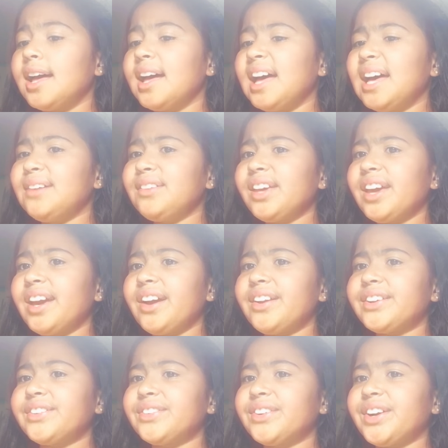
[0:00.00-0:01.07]
I've been
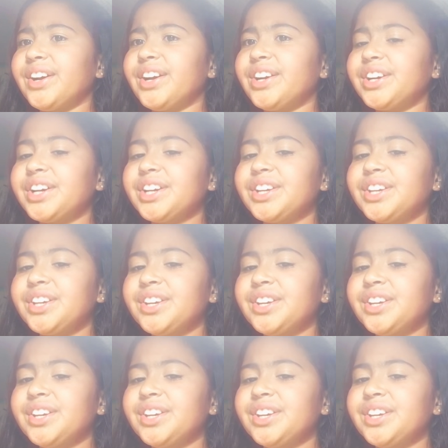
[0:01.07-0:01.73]
counting wrong.